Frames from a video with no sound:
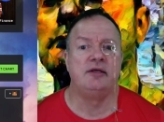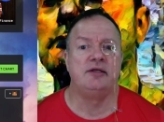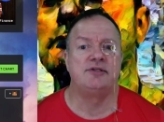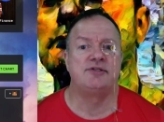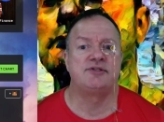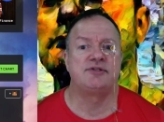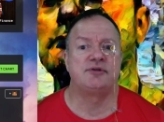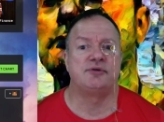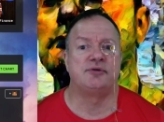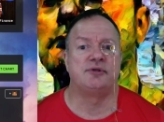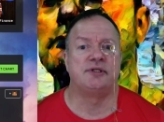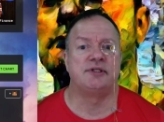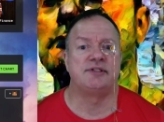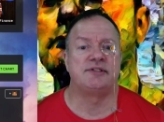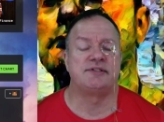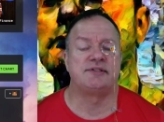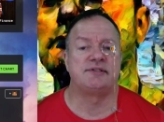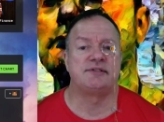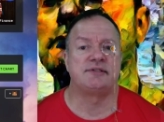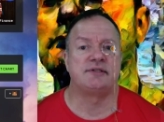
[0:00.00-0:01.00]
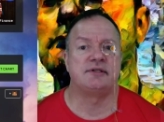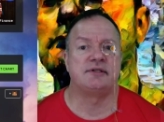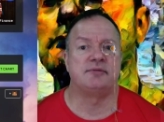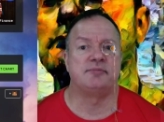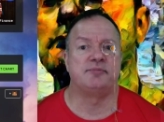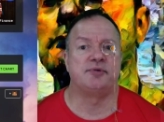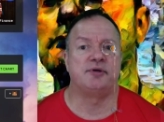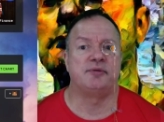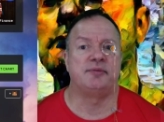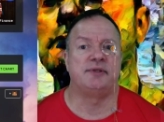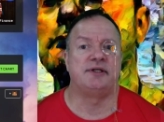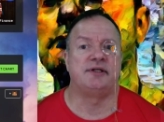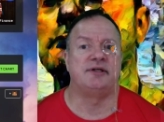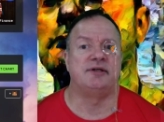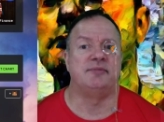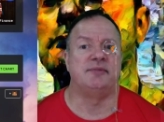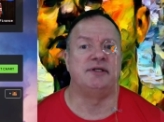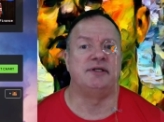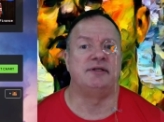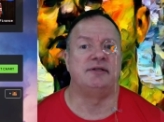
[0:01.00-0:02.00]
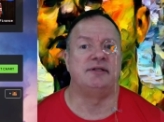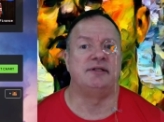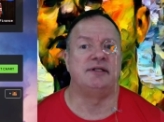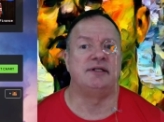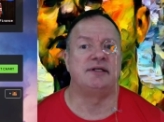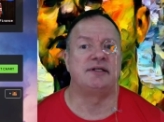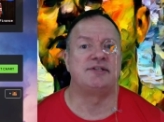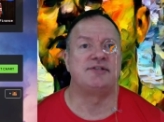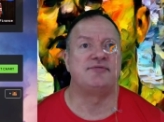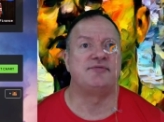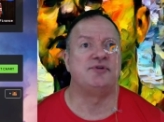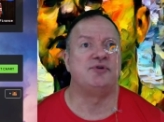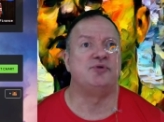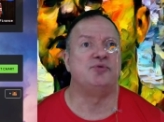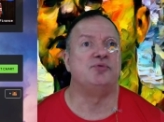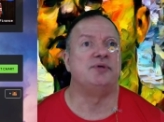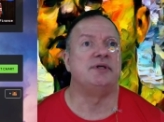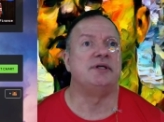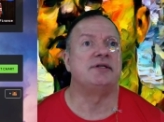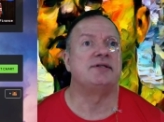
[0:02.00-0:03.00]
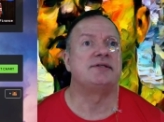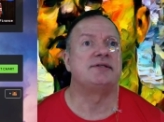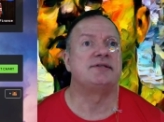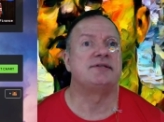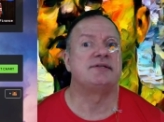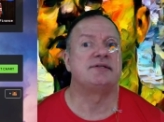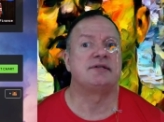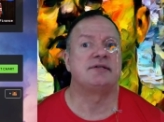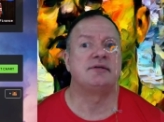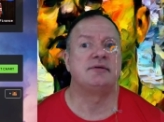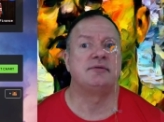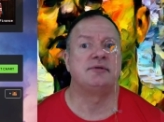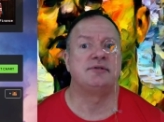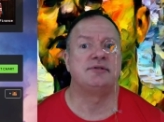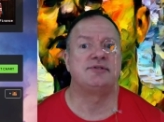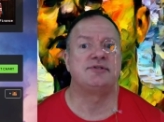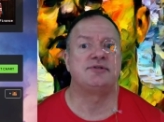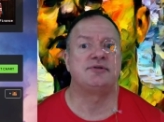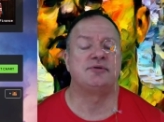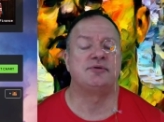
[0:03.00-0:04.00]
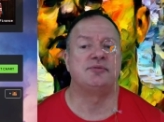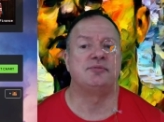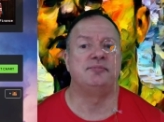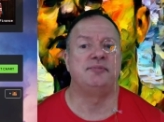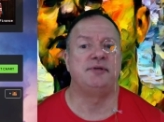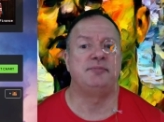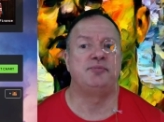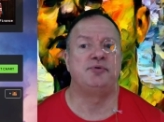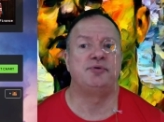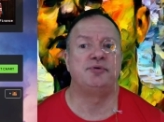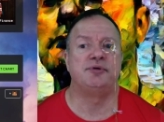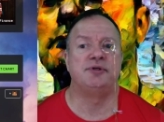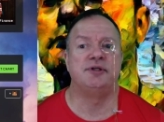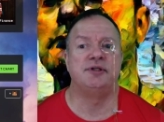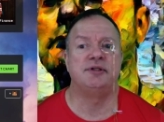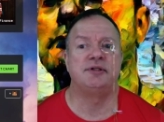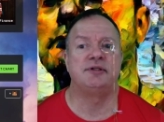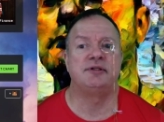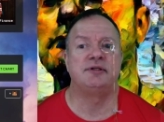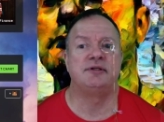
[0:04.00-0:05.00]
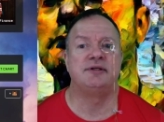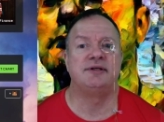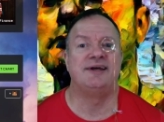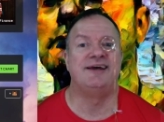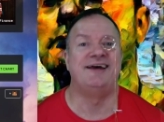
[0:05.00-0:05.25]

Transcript: So that's probably coming in the next few weeks. So be prudent.